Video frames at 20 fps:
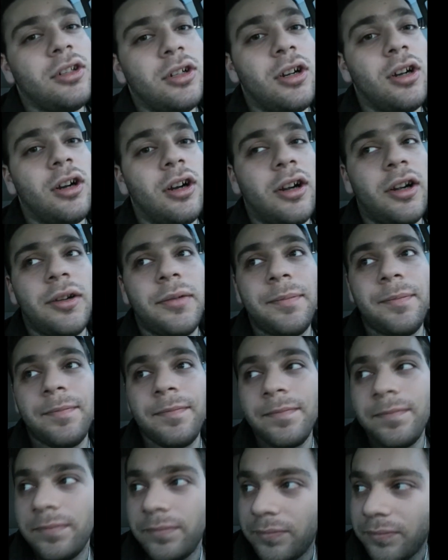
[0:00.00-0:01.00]
the car,
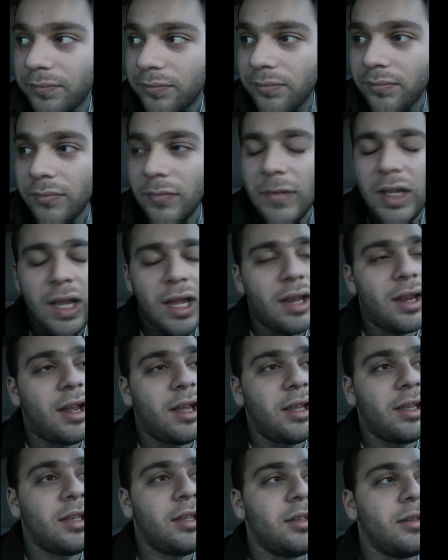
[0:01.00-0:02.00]

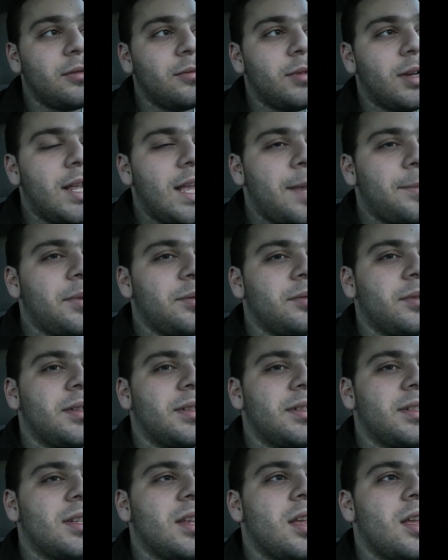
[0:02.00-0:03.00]
and what happened
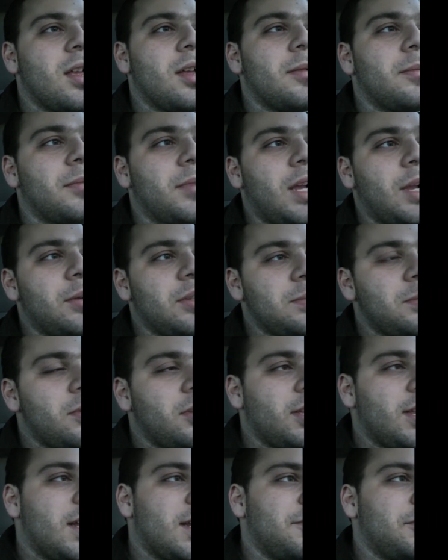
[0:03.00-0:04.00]
was, I was
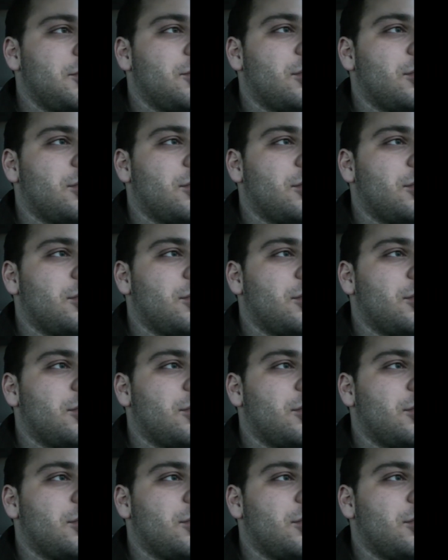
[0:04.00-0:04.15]
pulling out of a